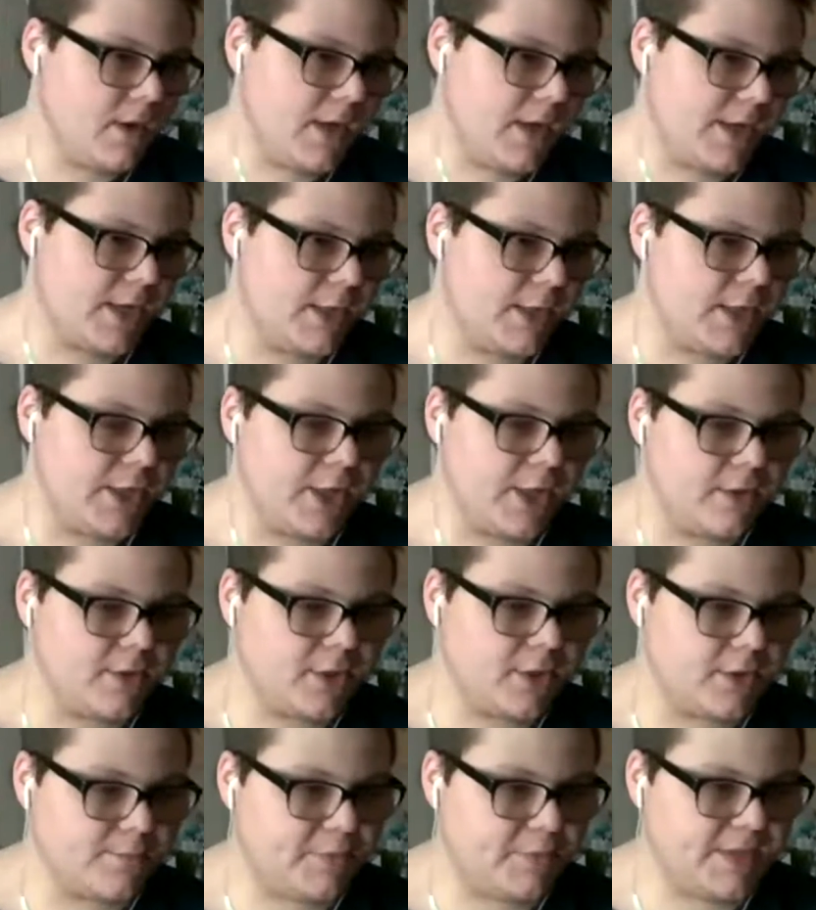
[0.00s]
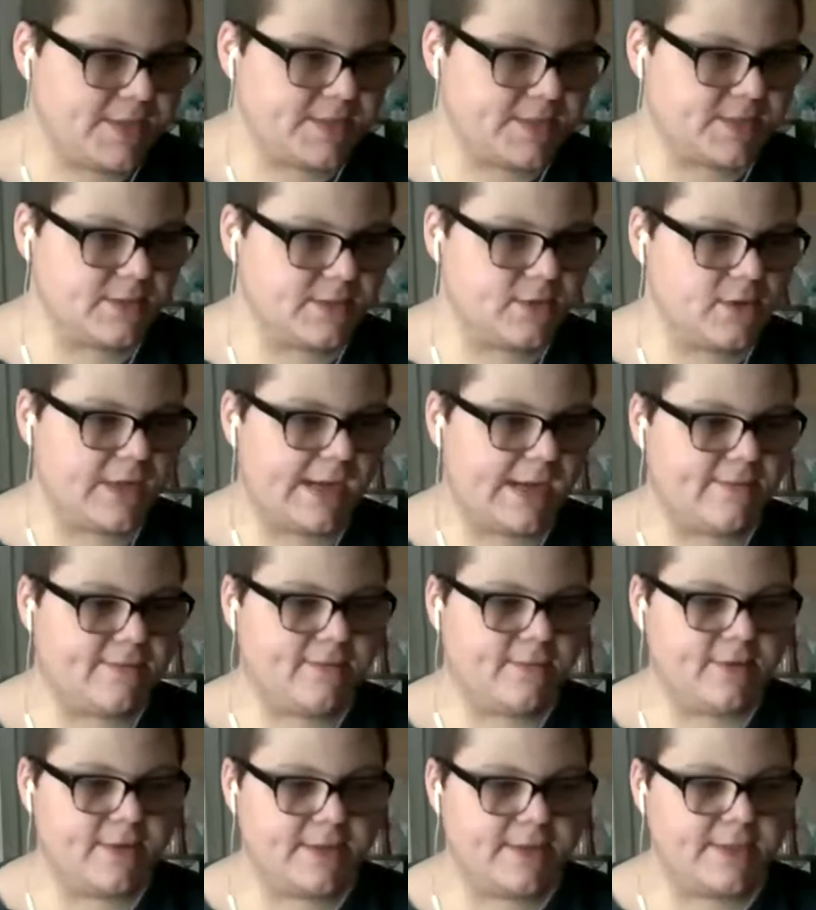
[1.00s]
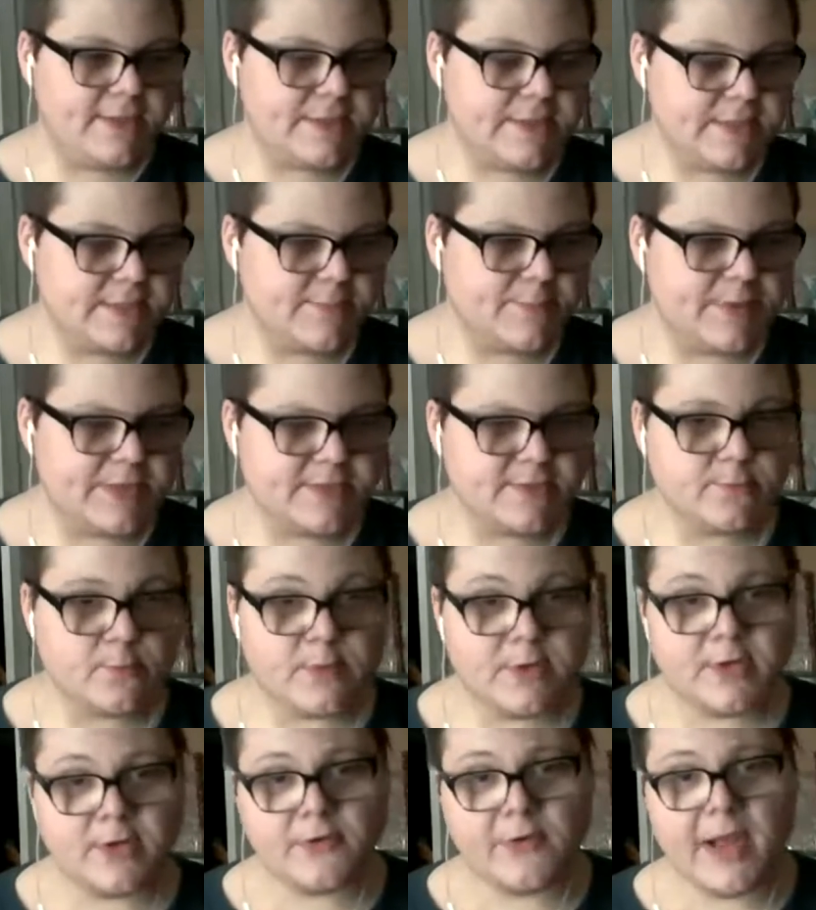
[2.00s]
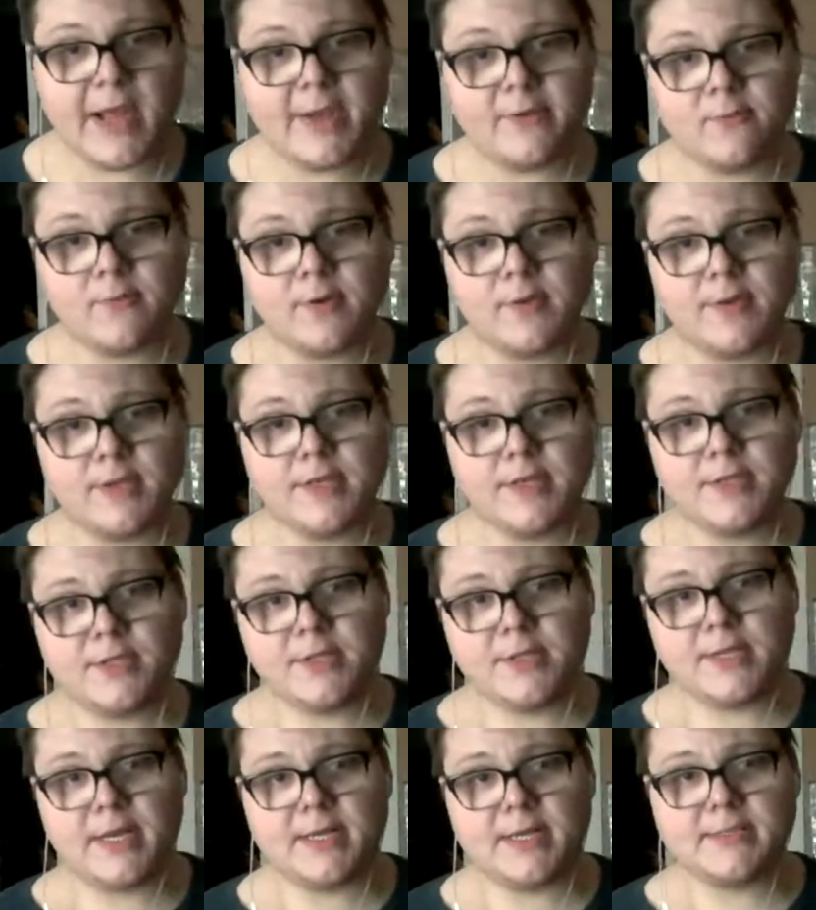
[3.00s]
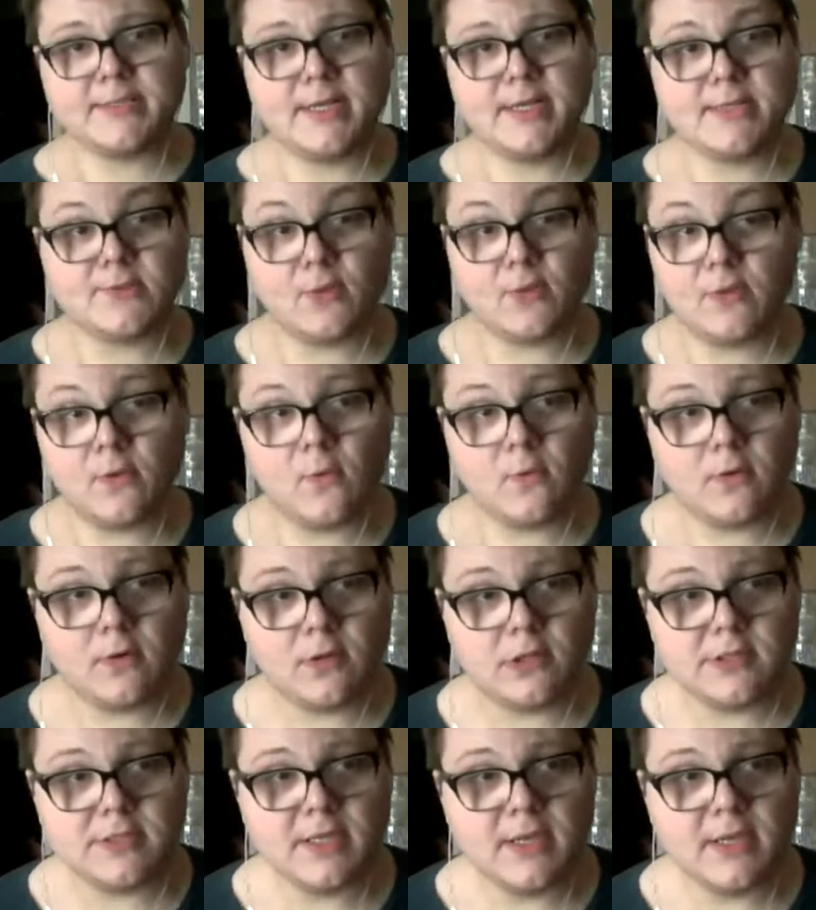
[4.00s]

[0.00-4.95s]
Another good place to look out for, and it depends where you're at, really, in the United States or the world.